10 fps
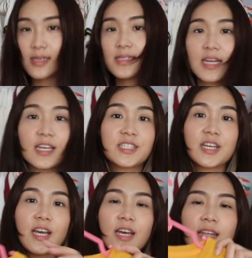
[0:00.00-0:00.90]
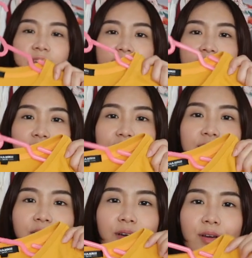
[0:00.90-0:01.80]
This t-shirt is
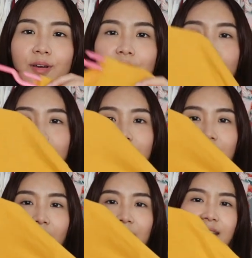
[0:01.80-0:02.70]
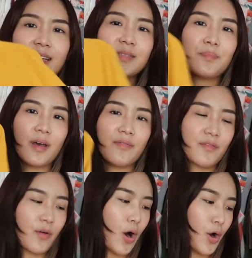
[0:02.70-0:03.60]
also, I think it's
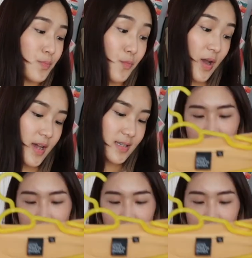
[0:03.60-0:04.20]
perfect for home wear.